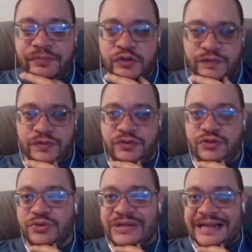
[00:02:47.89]
If you
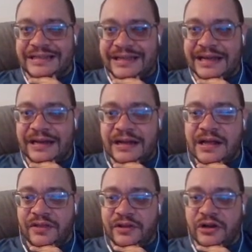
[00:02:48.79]
choose not to get
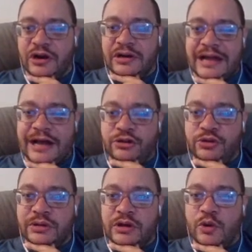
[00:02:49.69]
the card now, you
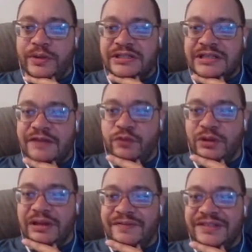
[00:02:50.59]
can always save for
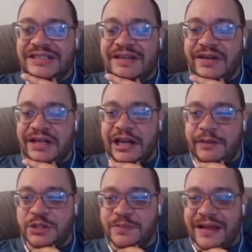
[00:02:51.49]
11/7 and get them
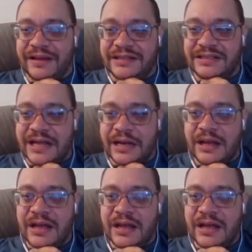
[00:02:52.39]
in Spotlights then.